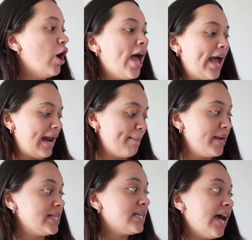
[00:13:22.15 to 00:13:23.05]
And that
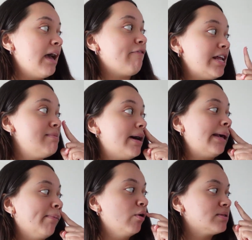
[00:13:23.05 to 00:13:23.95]
means if anybody
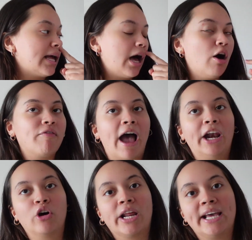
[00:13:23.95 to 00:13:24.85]
moves the elf, I
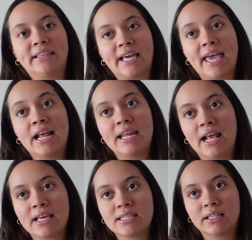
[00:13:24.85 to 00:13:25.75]
know they ate the candy,
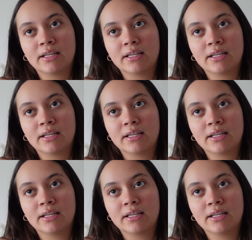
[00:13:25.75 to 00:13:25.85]
Alexander.